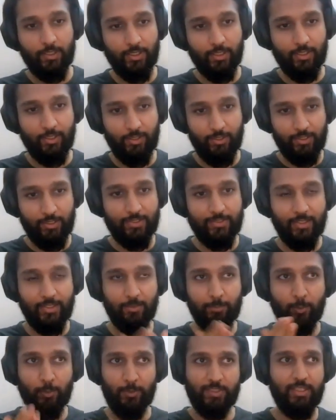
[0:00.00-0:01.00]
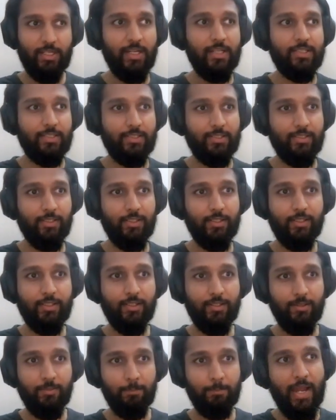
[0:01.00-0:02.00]
Uh, that's our Postgres
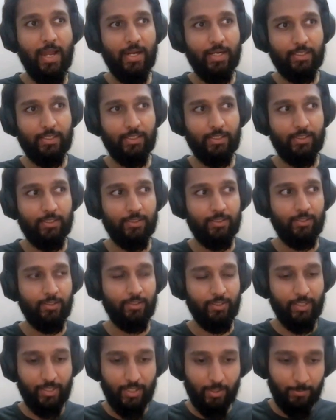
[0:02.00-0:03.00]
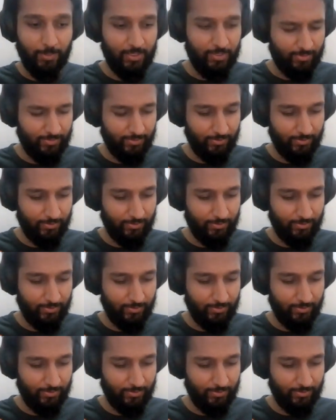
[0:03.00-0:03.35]
uh, uh, database.